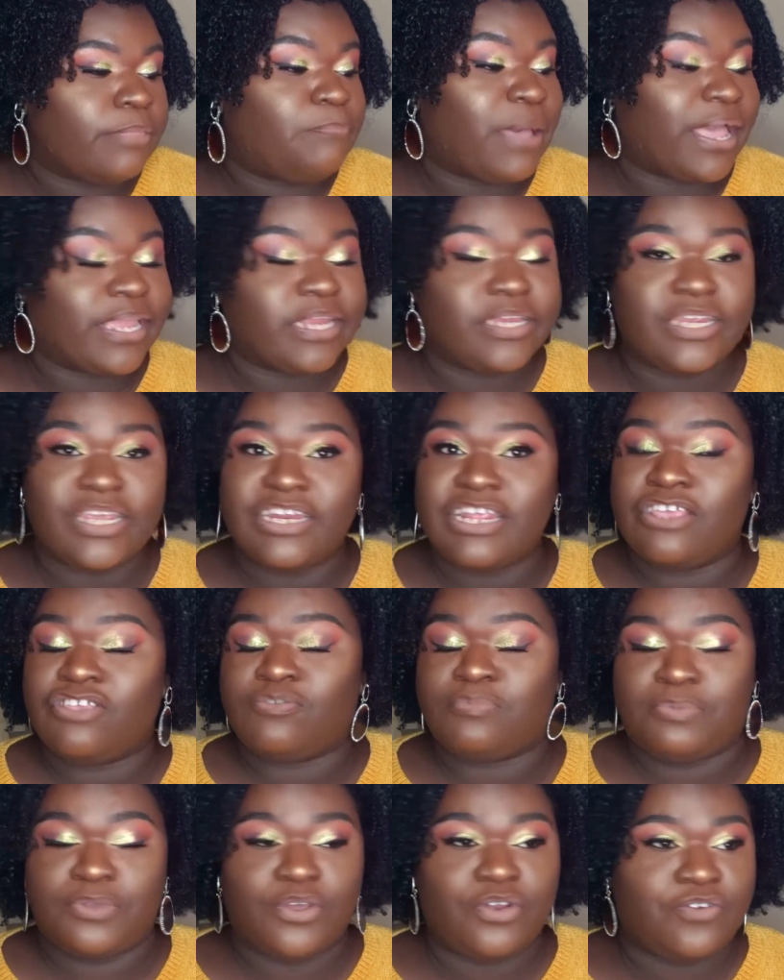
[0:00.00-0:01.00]
Packaging
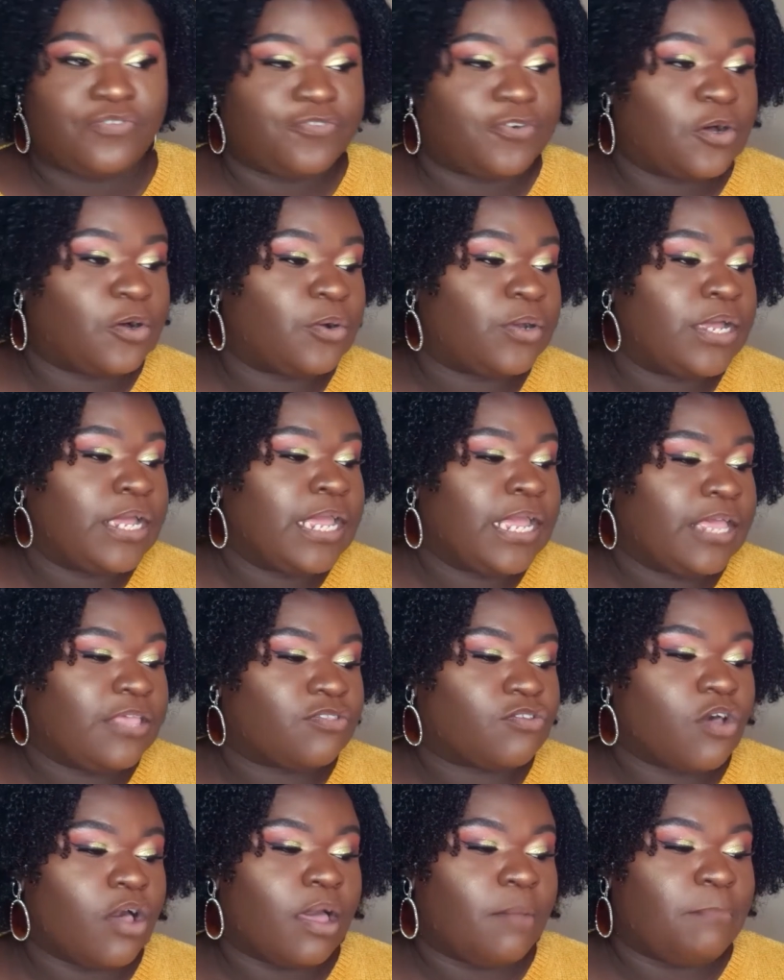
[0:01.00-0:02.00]
is beautiful.
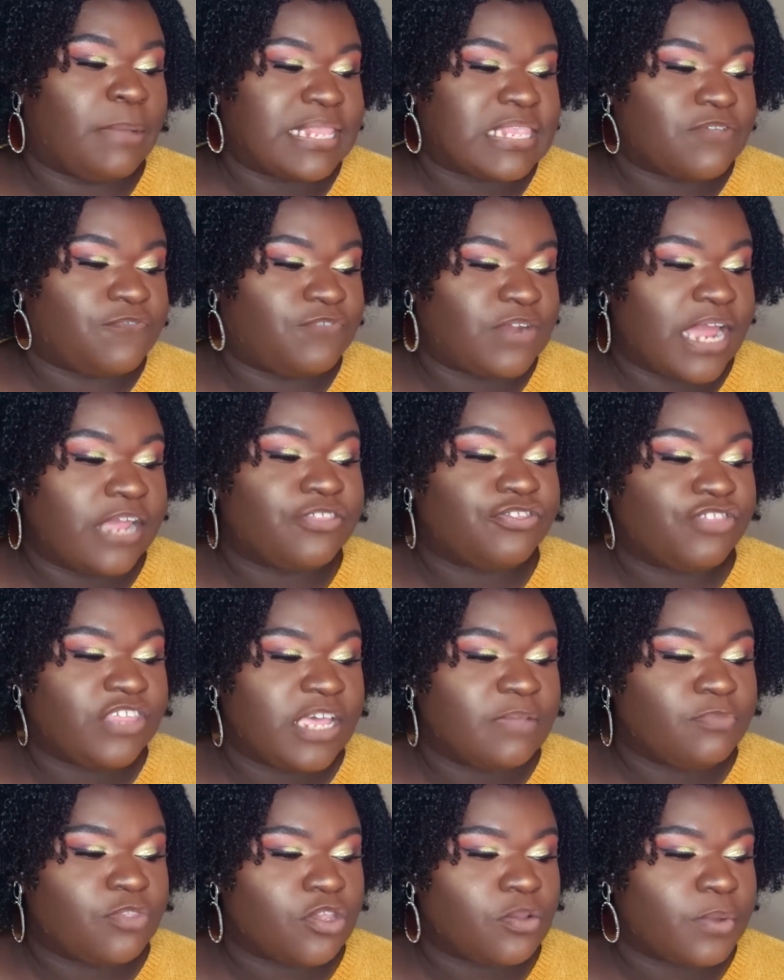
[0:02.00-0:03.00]
It's got a butterfly
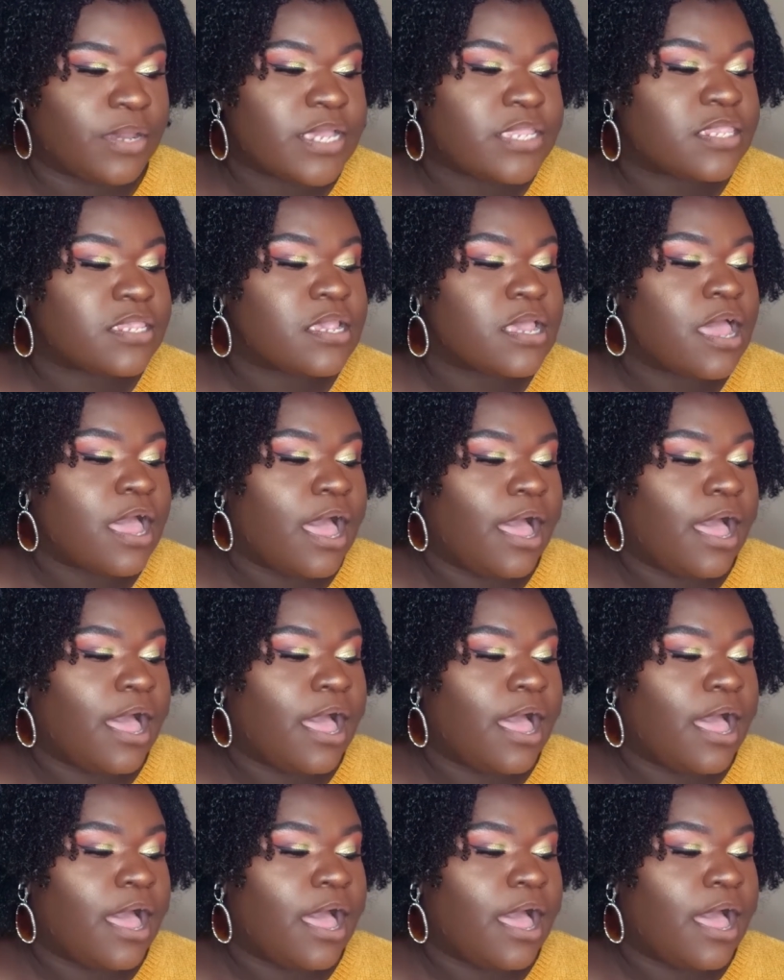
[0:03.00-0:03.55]
theme to it.